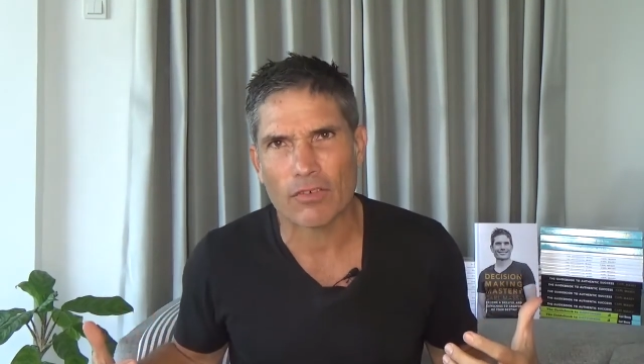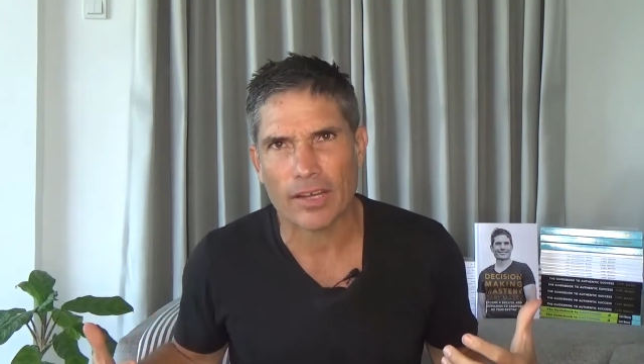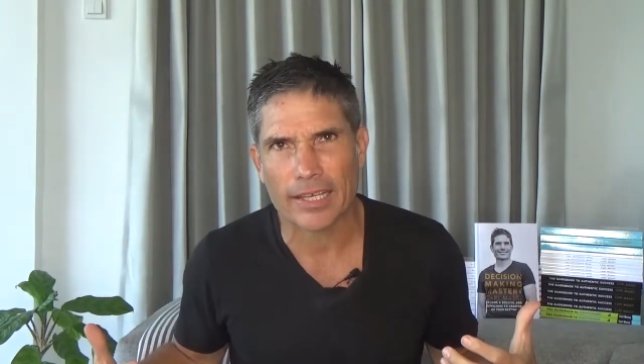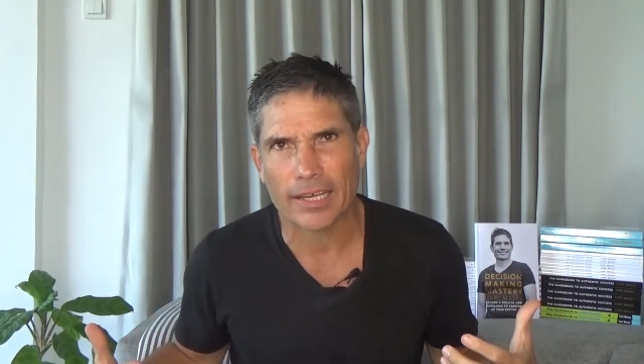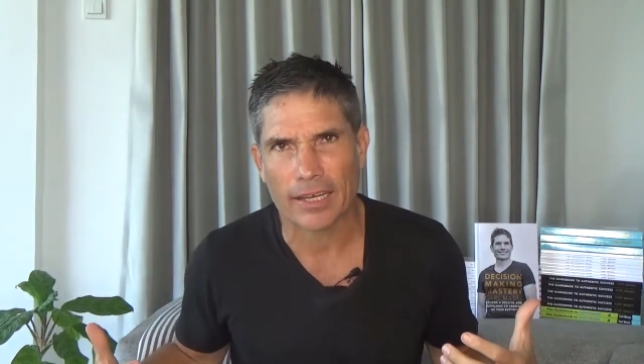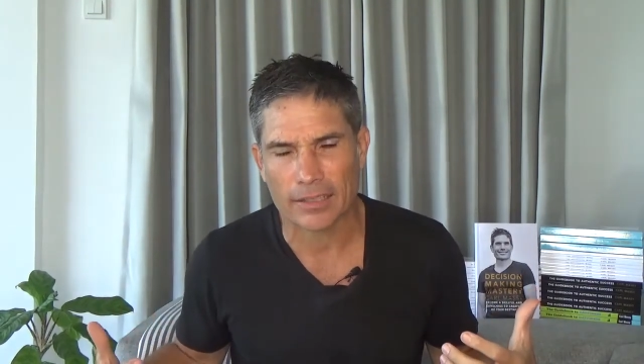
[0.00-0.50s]
I
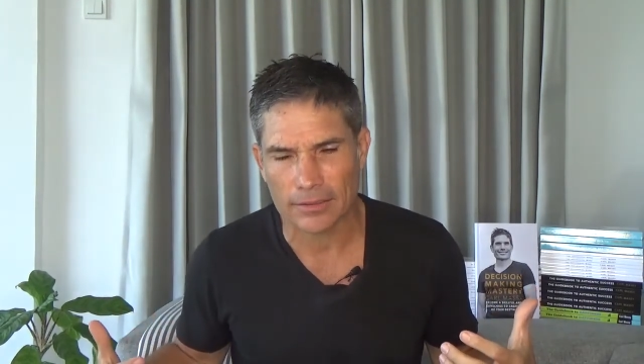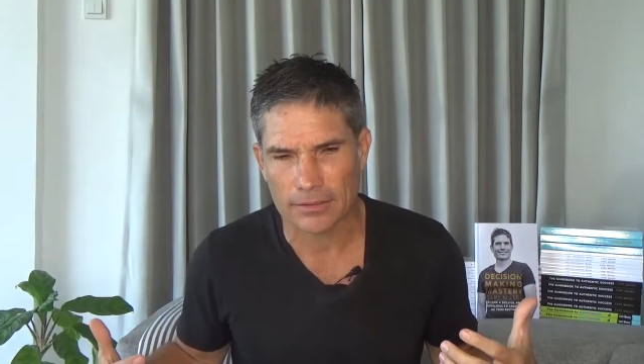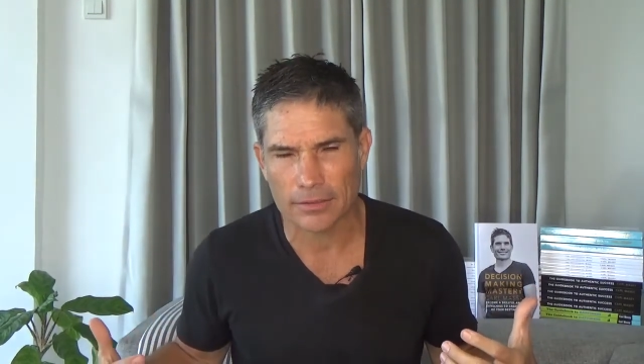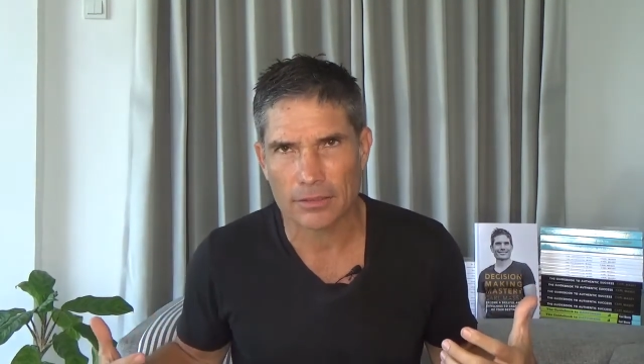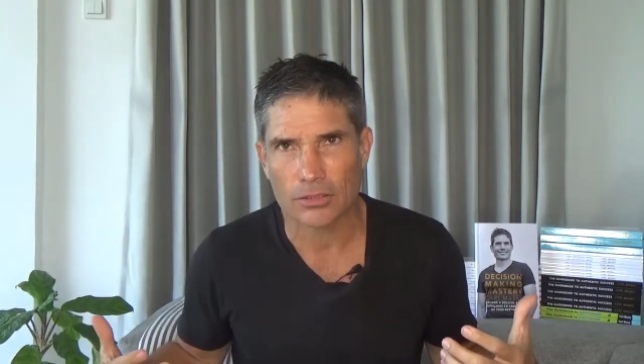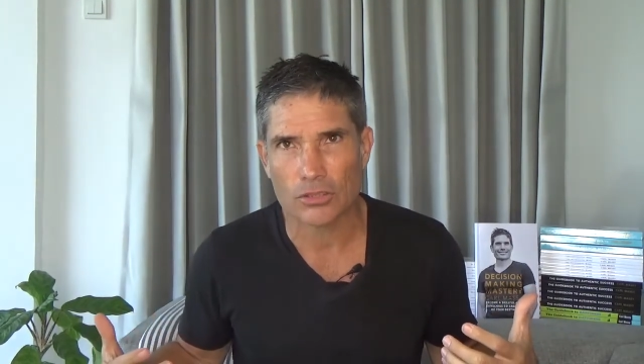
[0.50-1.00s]

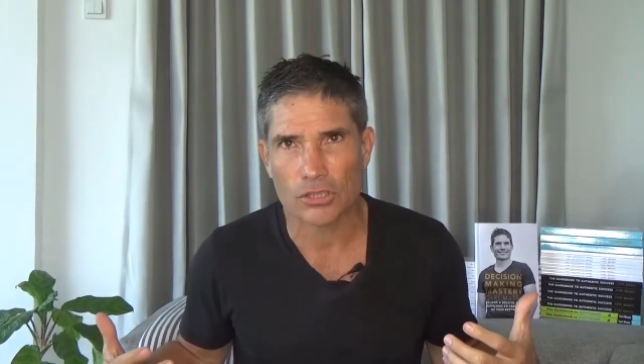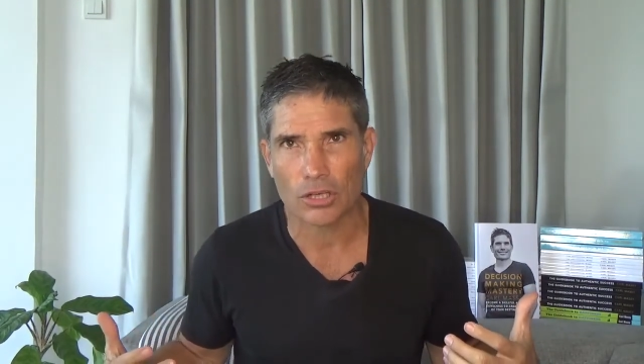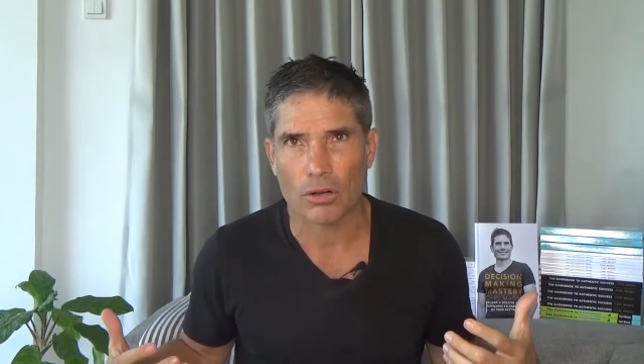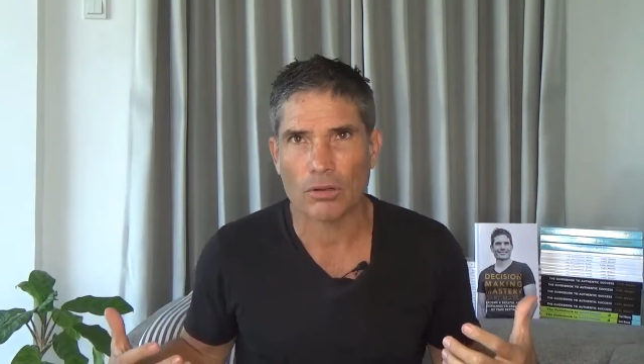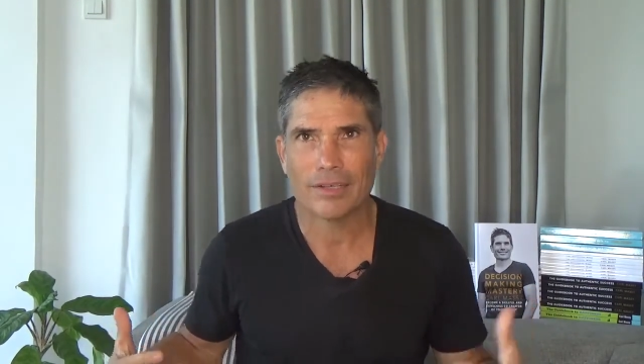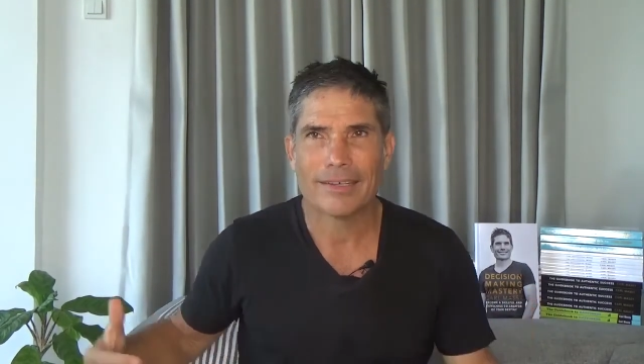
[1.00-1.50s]
can't
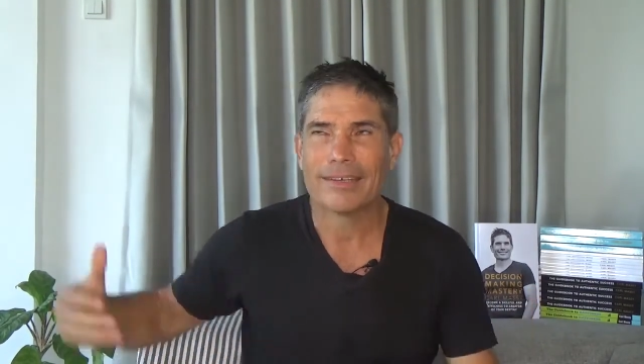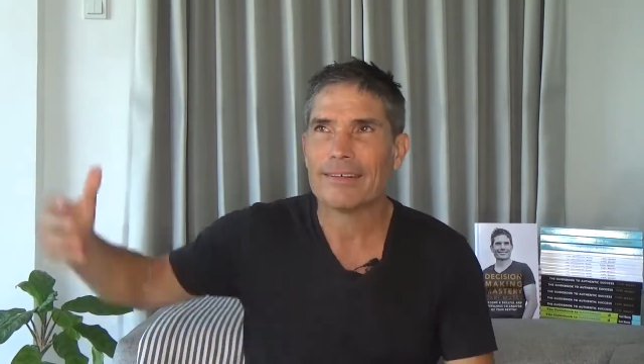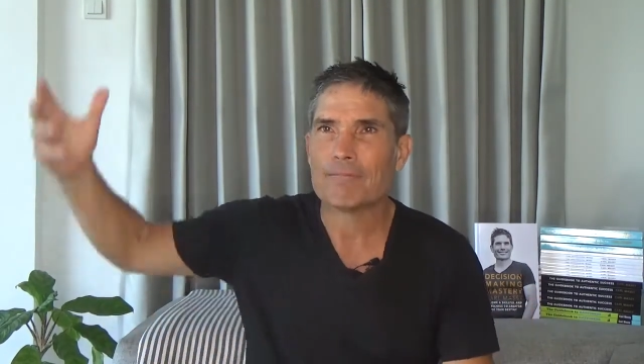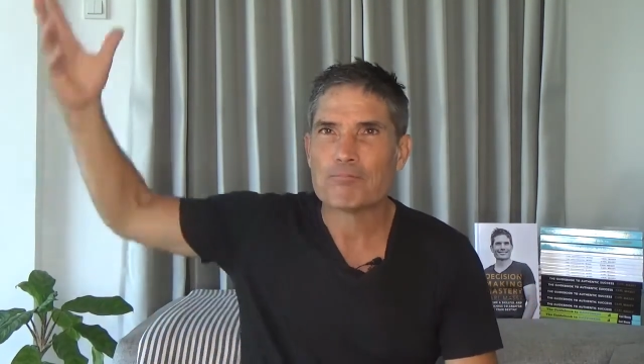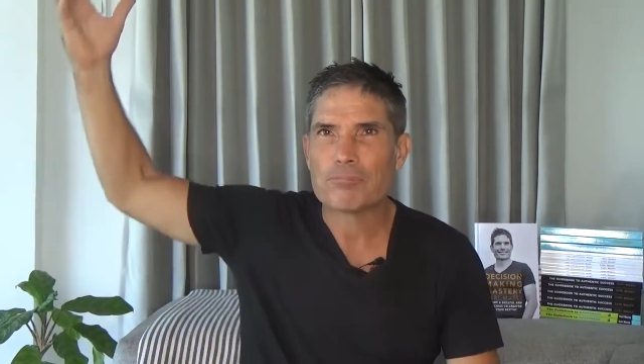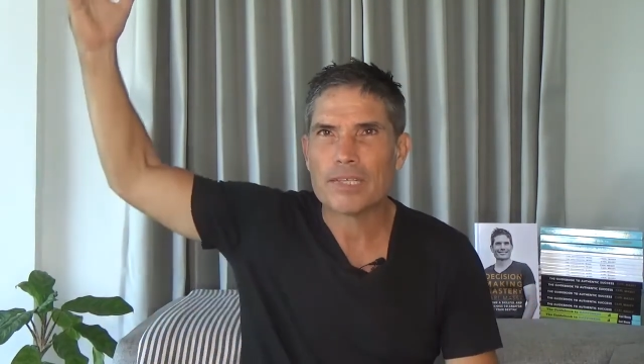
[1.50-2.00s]
control.
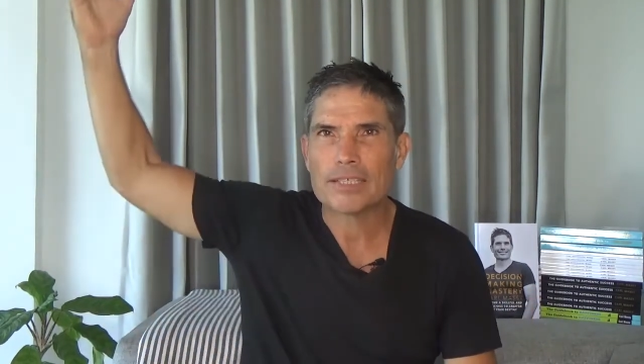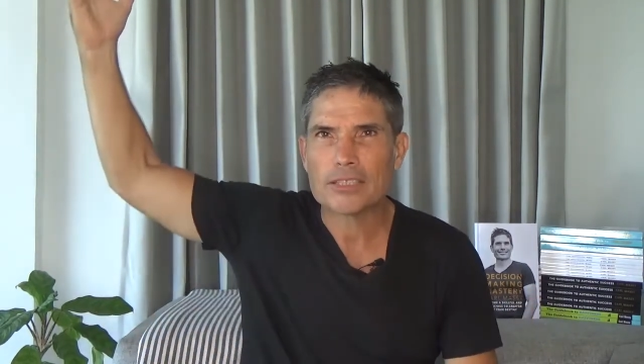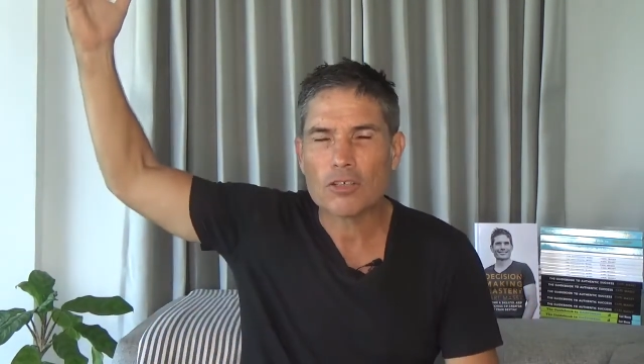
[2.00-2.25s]
There's